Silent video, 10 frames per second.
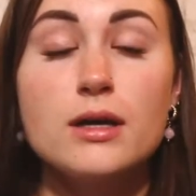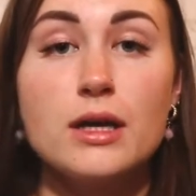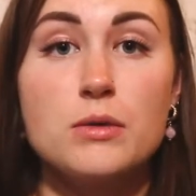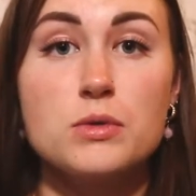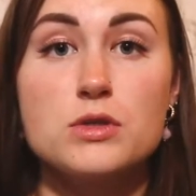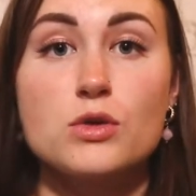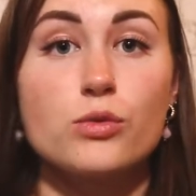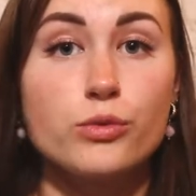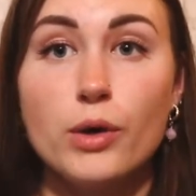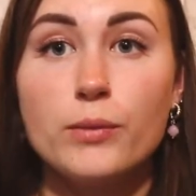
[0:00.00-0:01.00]
It was
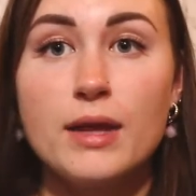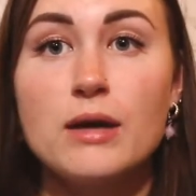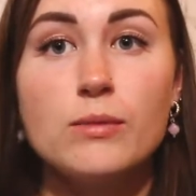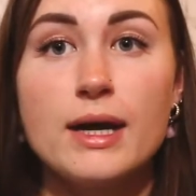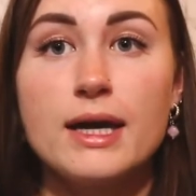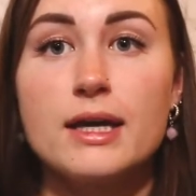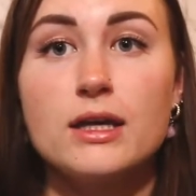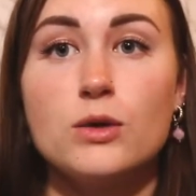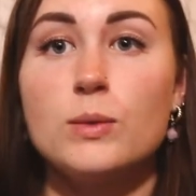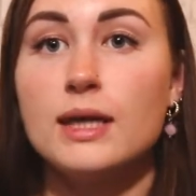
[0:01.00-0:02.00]
grown that way,
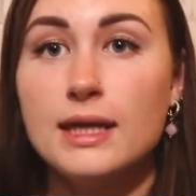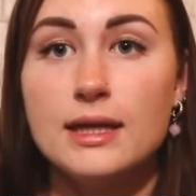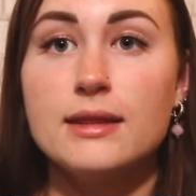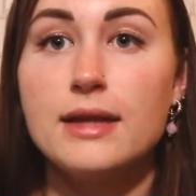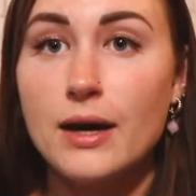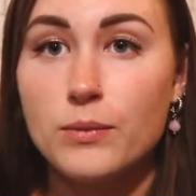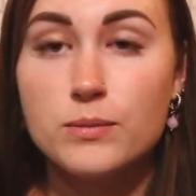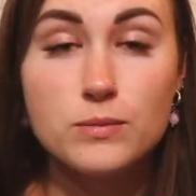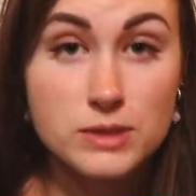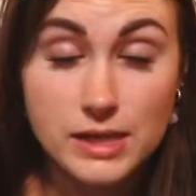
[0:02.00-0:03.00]
you eat it that
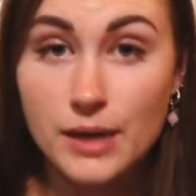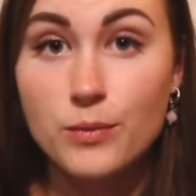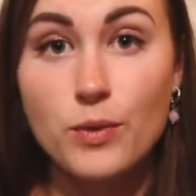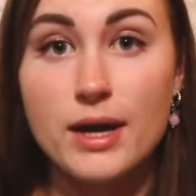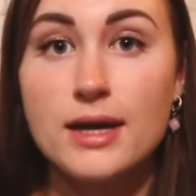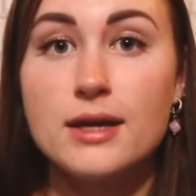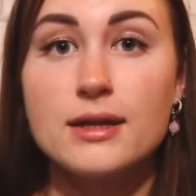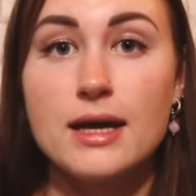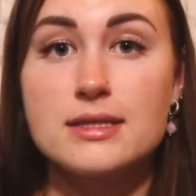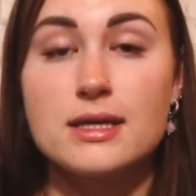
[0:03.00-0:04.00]
same way
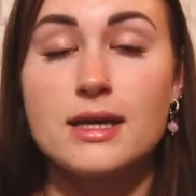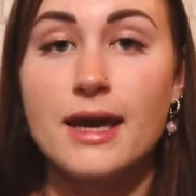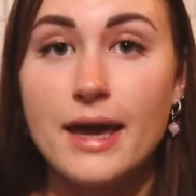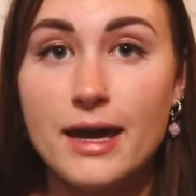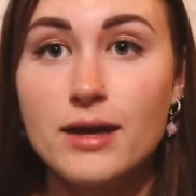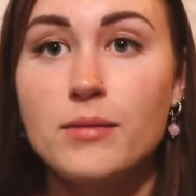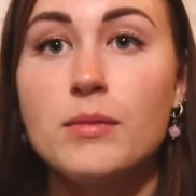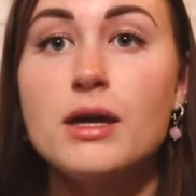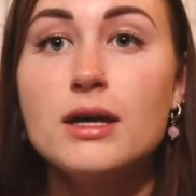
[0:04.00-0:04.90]
as it came.